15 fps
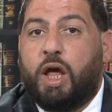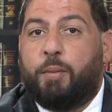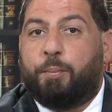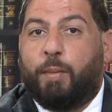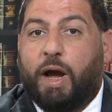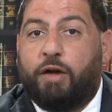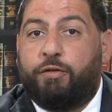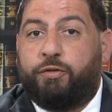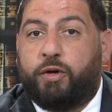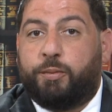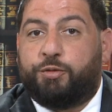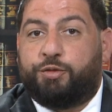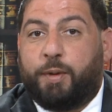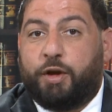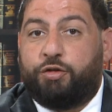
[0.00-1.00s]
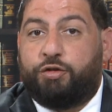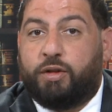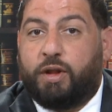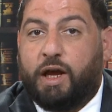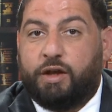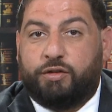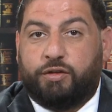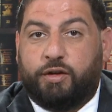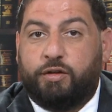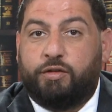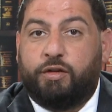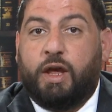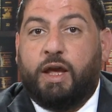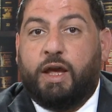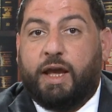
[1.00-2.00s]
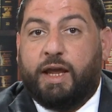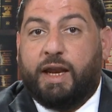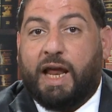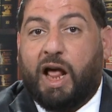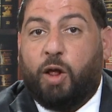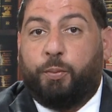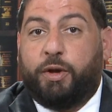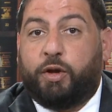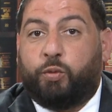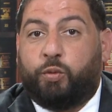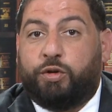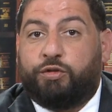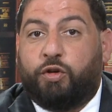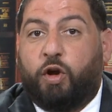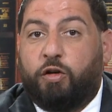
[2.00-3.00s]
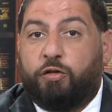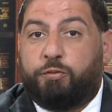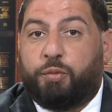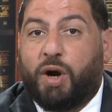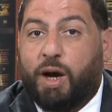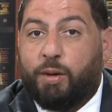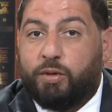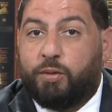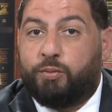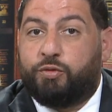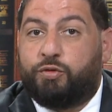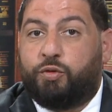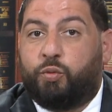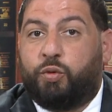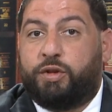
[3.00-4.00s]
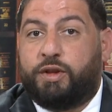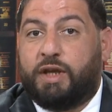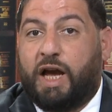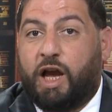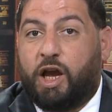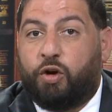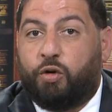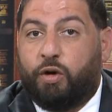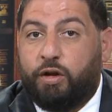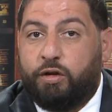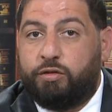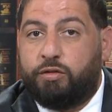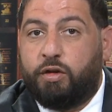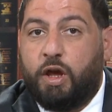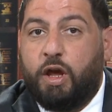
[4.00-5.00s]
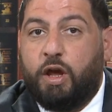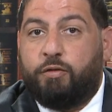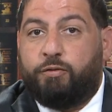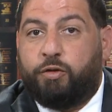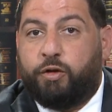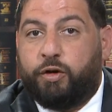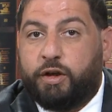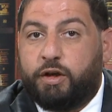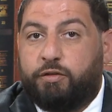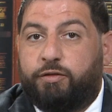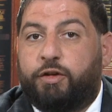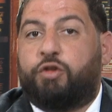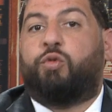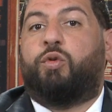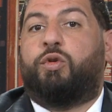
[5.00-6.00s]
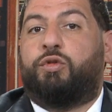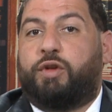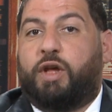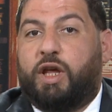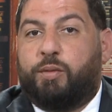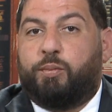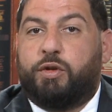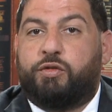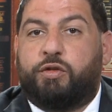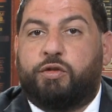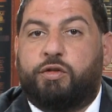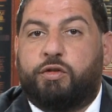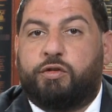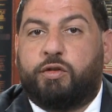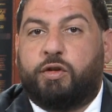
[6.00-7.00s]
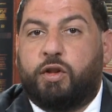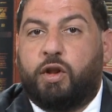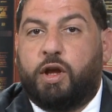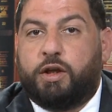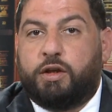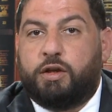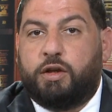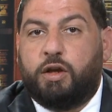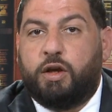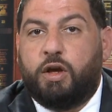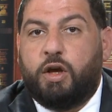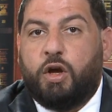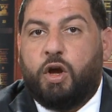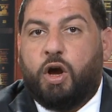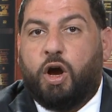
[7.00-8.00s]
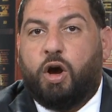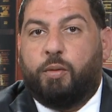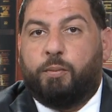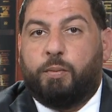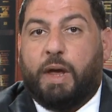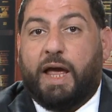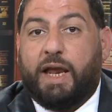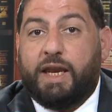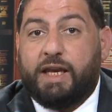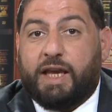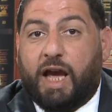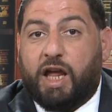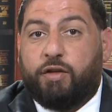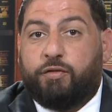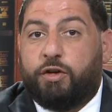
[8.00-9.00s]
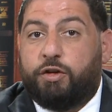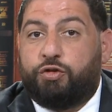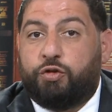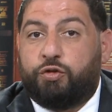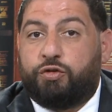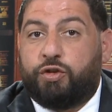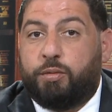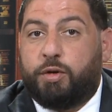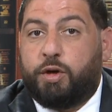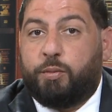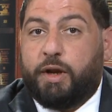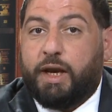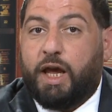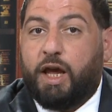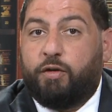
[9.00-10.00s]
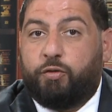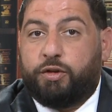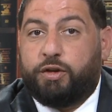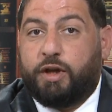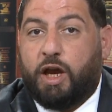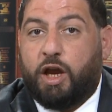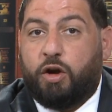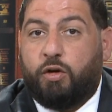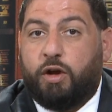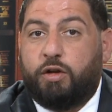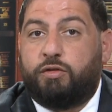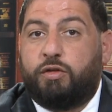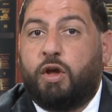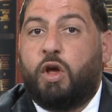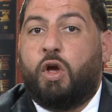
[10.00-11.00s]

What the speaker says: My firm specializes in helping resolve problems with the IRS for individuals and businesses alike. Any kind of issue somebody might have with the IRS,